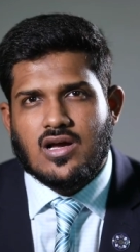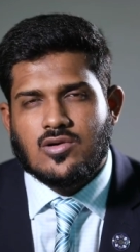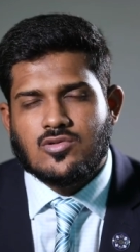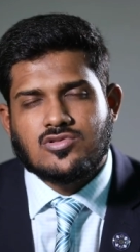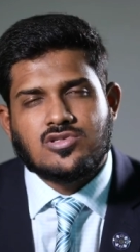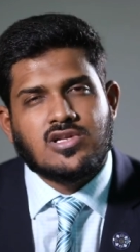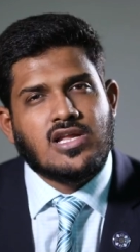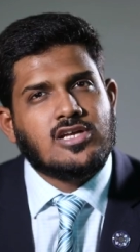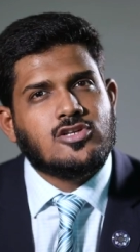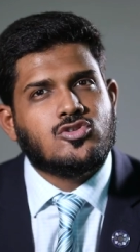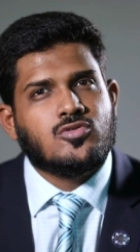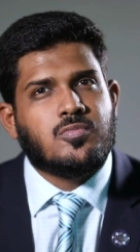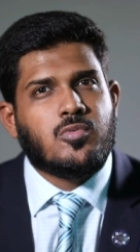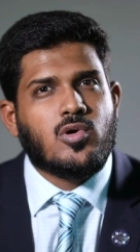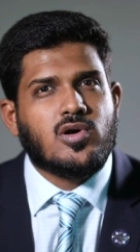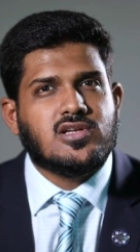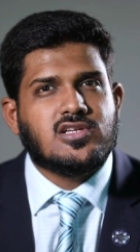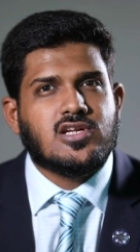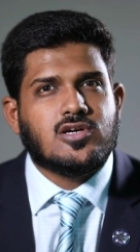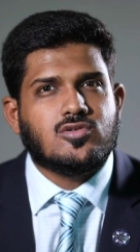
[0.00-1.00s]
I would like to
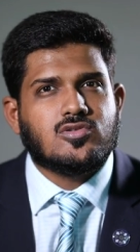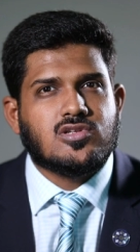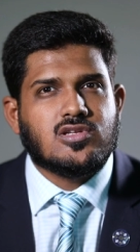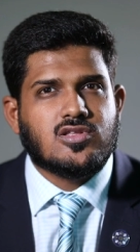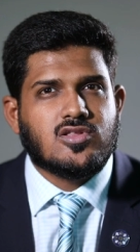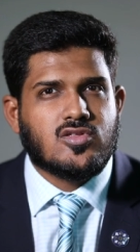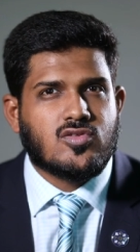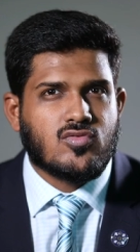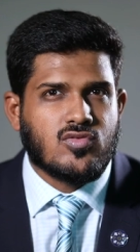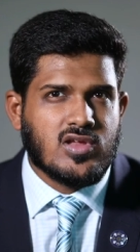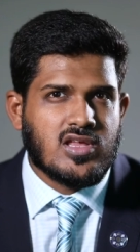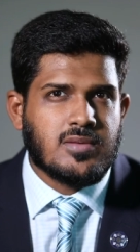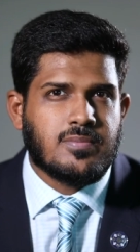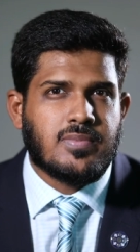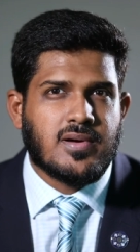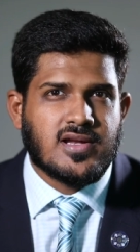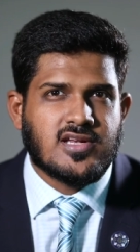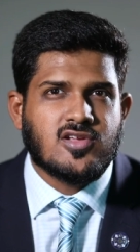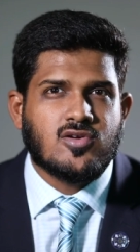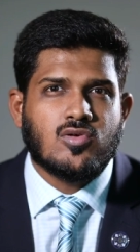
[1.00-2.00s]
point out three
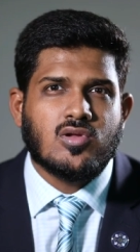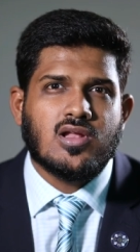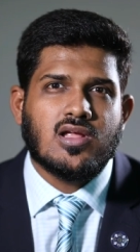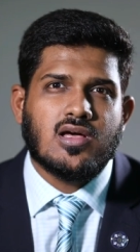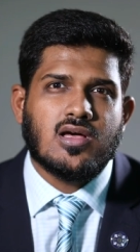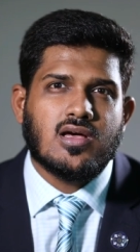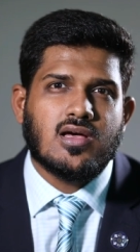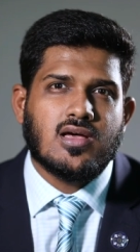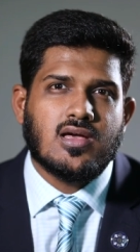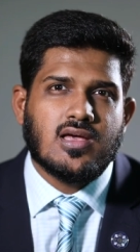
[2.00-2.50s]
particular